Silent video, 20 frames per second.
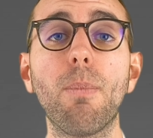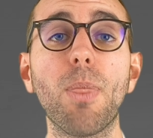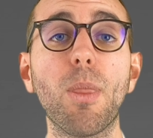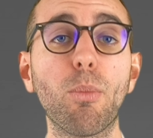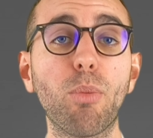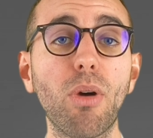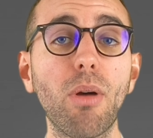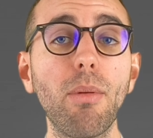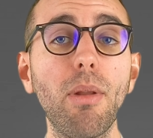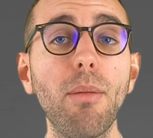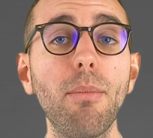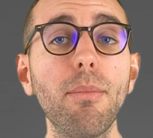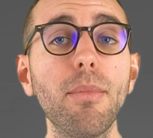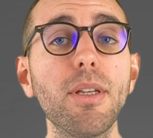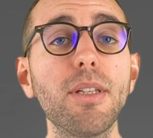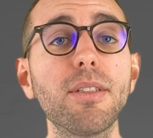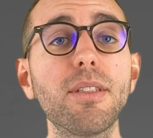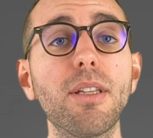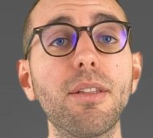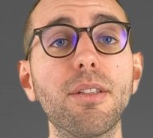The
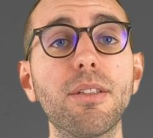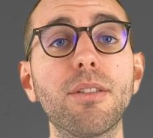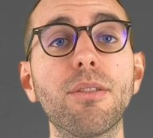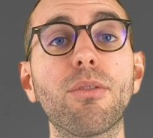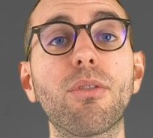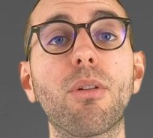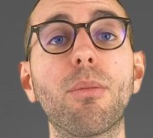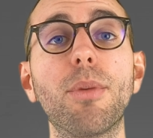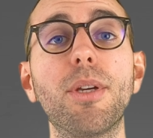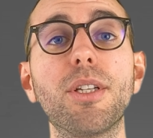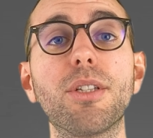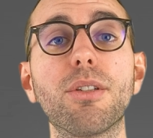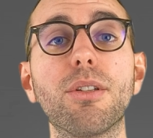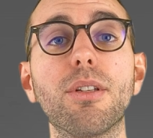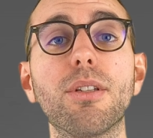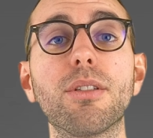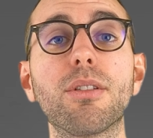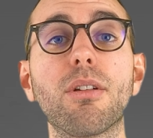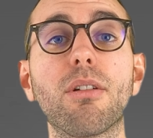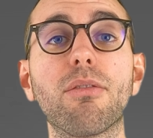problem is that this
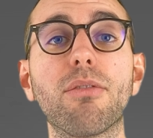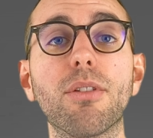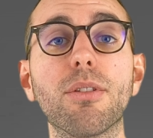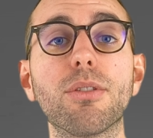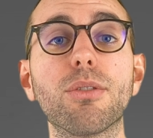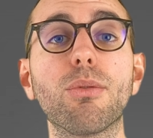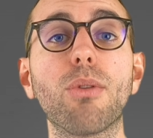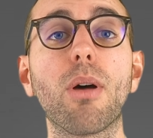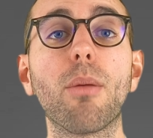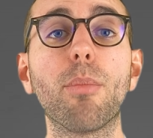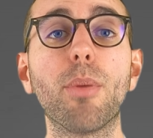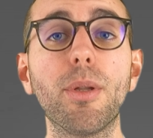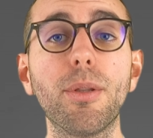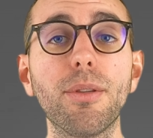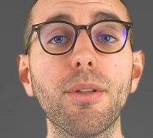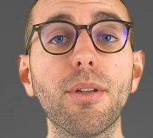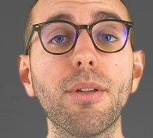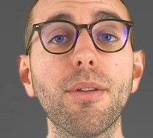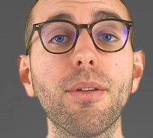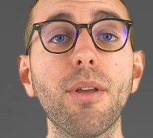information is often so
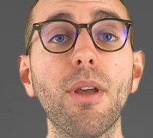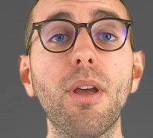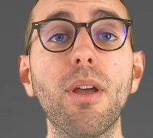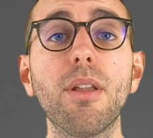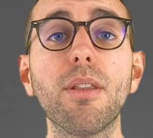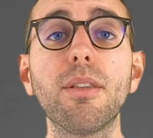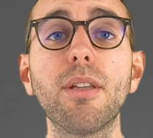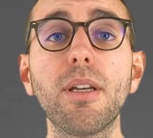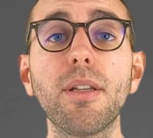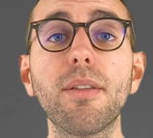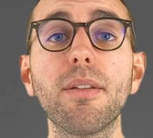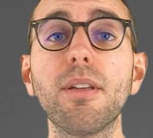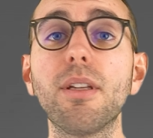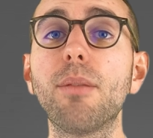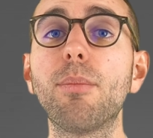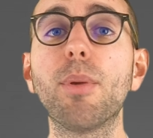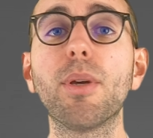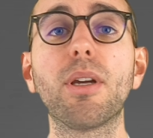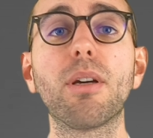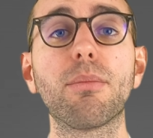abundant that it
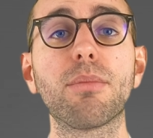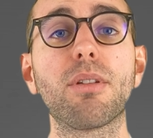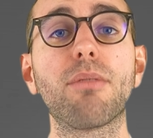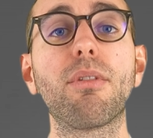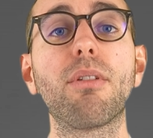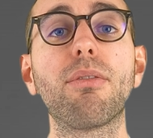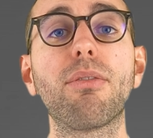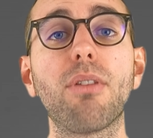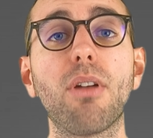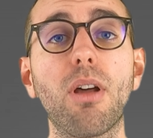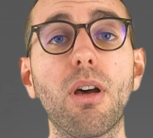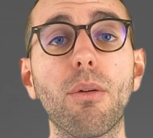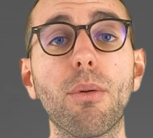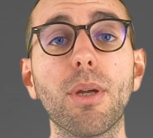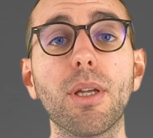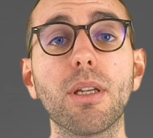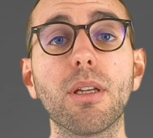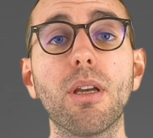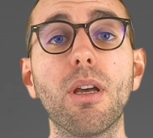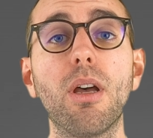becomes
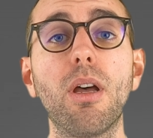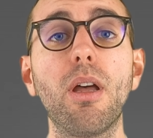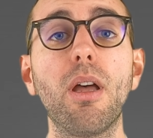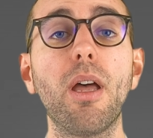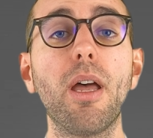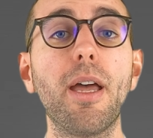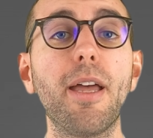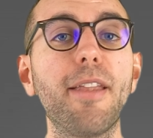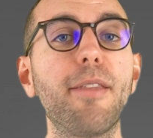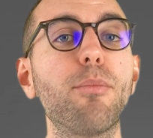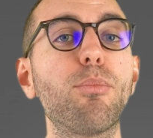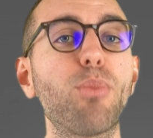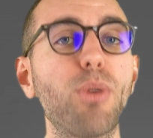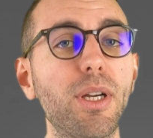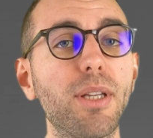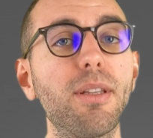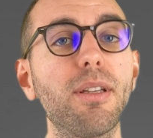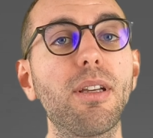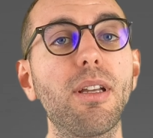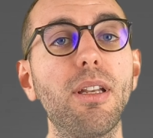overflowing and
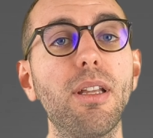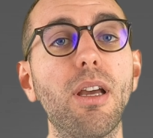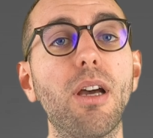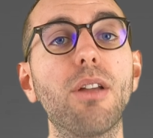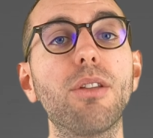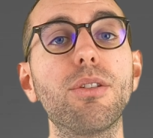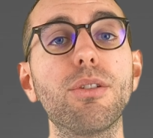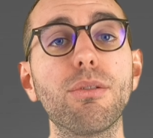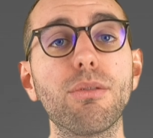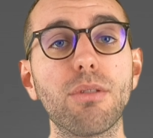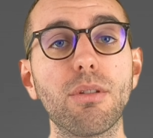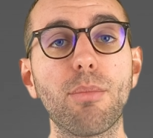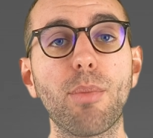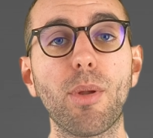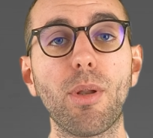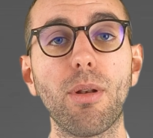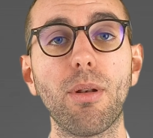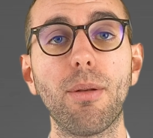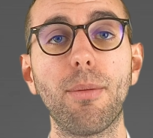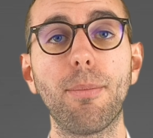practically
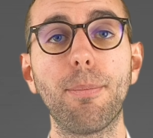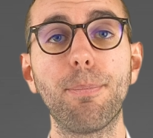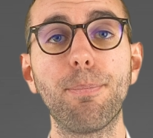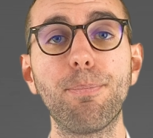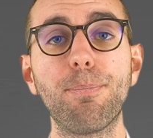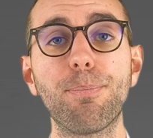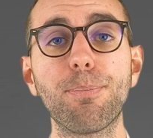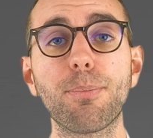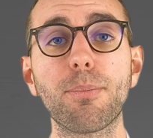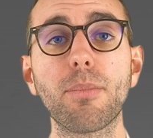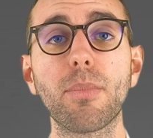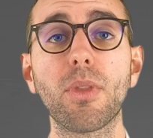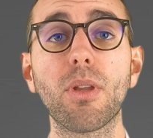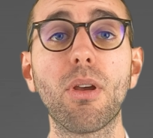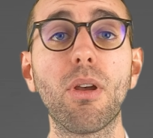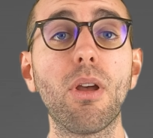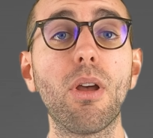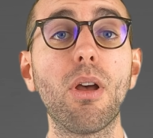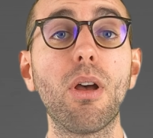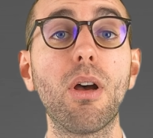unusable.
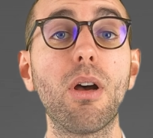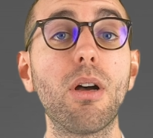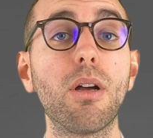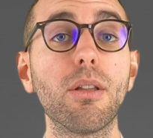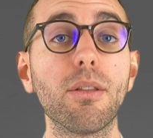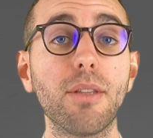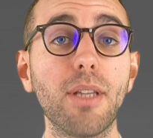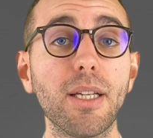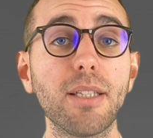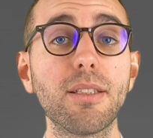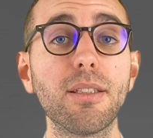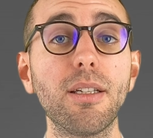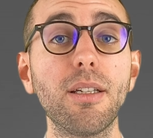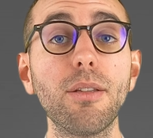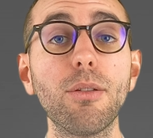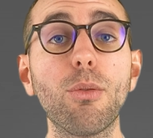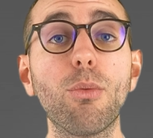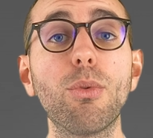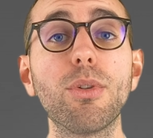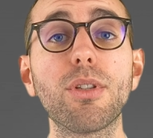That
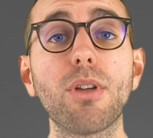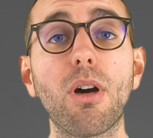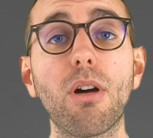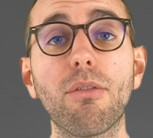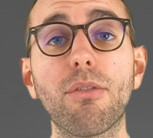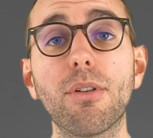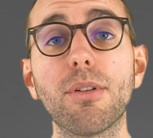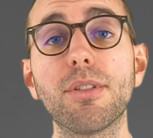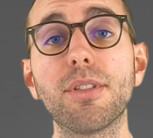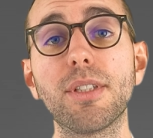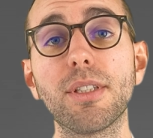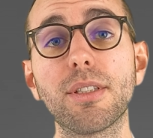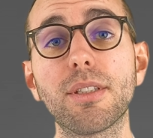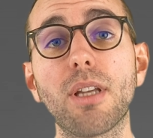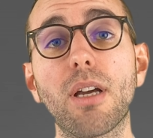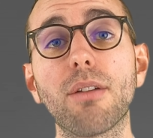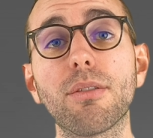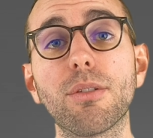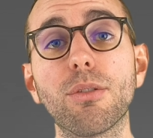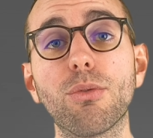said, with over
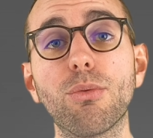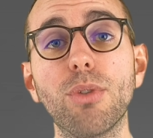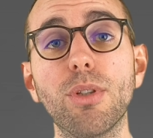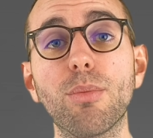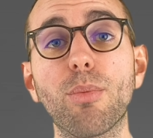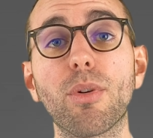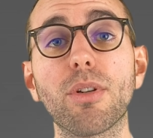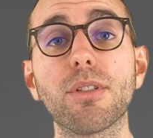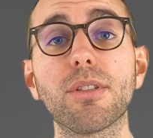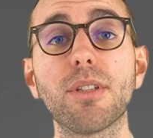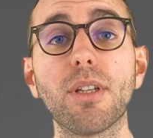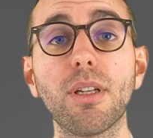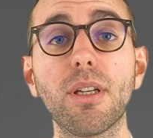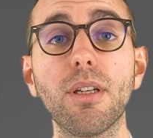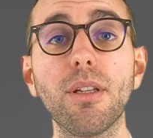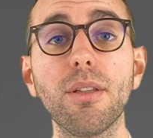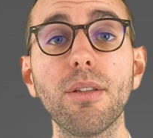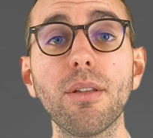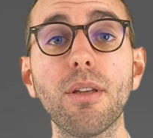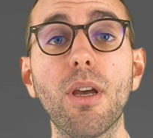6,000 tweets per
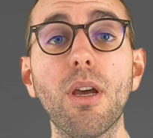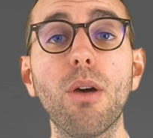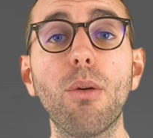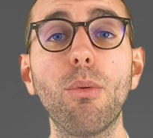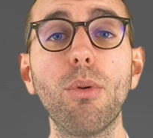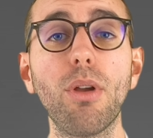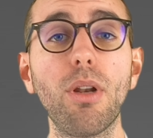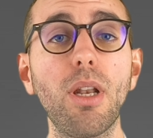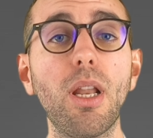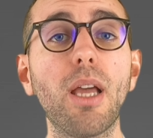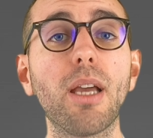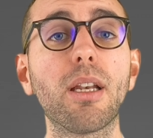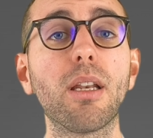second, we are